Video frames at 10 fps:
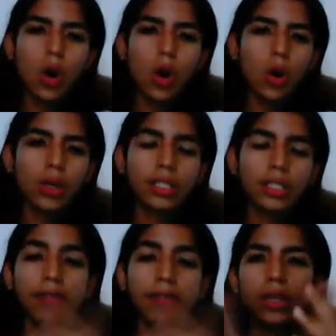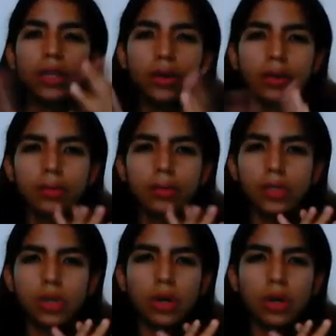or develop
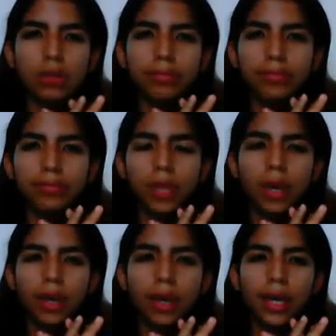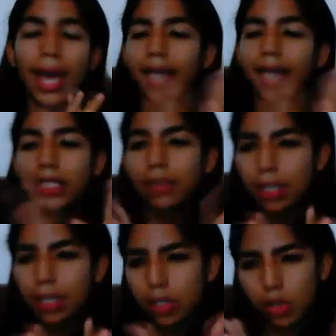some activities.